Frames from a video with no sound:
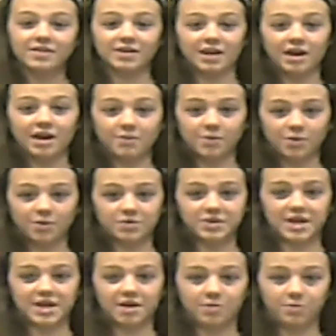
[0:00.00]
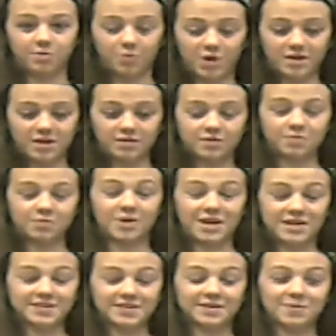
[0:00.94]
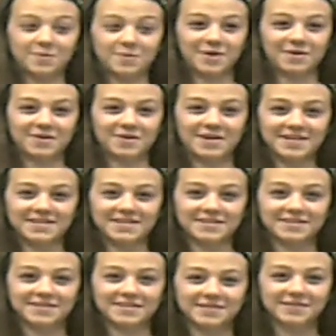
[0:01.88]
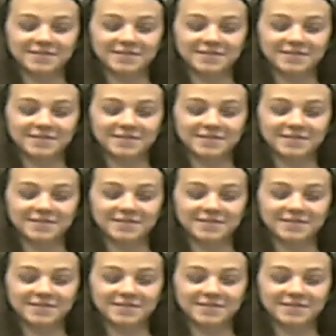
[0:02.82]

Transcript: that I wrote to help raise awareness.